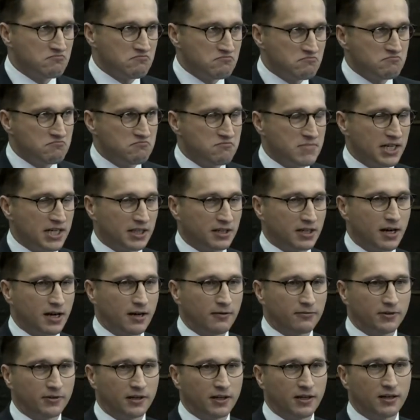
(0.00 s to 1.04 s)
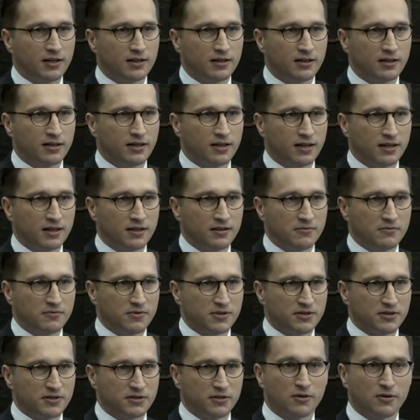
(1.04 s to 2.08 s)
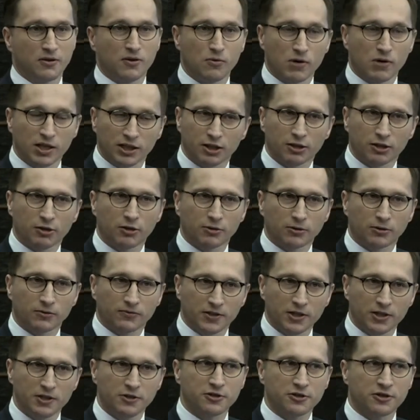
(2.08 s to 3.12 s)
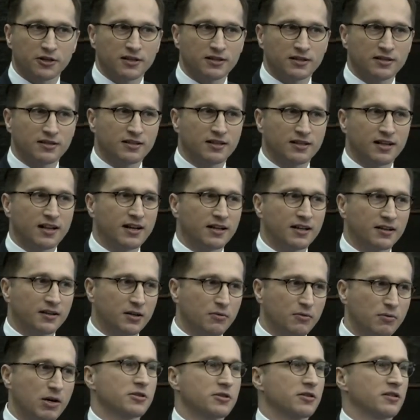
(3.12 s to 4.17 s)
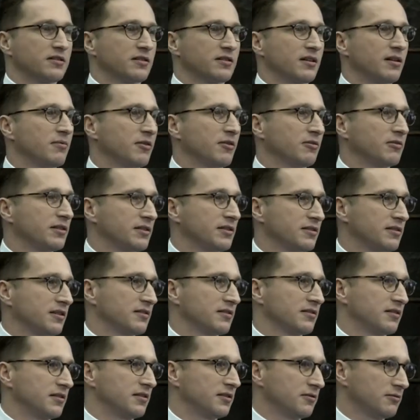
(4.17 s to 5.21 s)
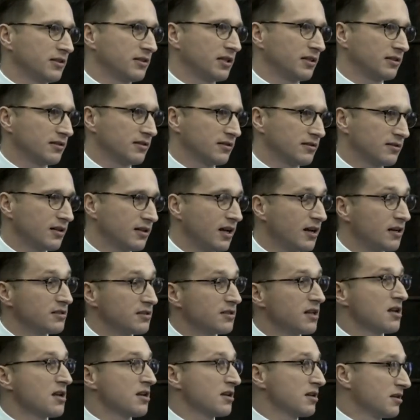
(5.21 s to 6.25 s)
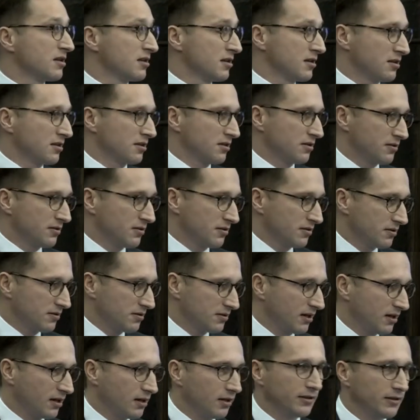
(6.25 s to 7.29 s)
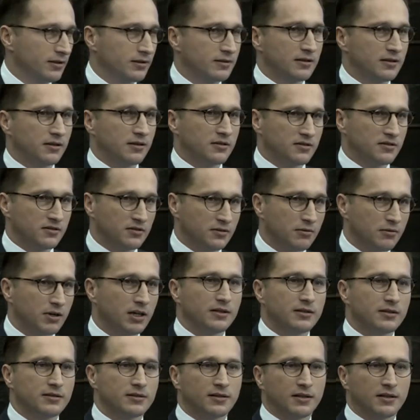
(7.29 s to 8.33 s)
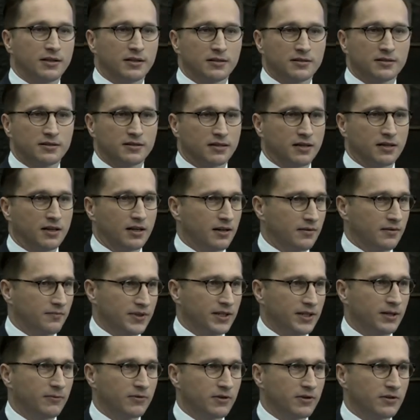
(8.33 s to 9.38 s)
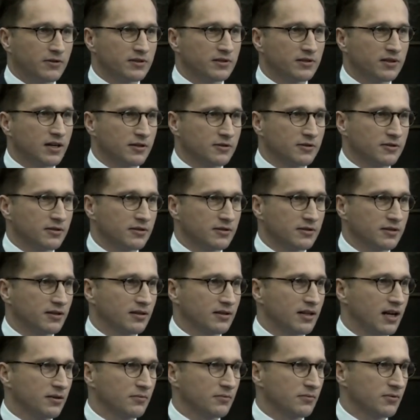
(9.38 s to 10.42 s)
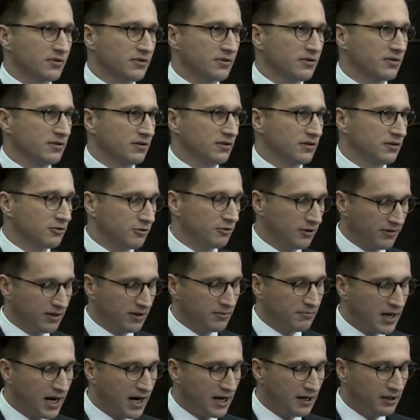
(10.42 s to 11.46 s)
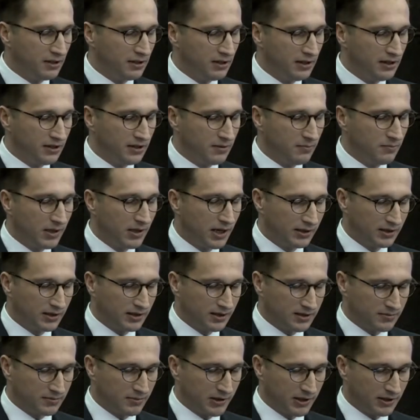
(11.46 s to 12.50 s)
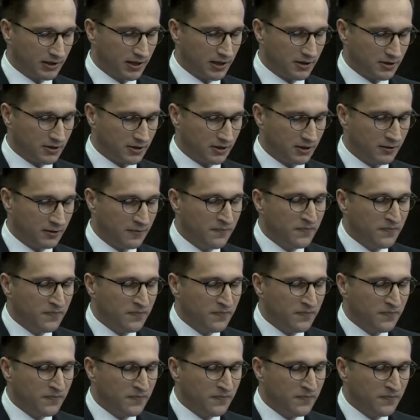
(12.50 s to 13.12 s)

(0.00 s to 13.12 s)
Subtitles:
mid-half year, we saw quite a lot of interest and questions about listings in the United States. Single listings, dual listings, different structures, and that was driven mainly by the expectation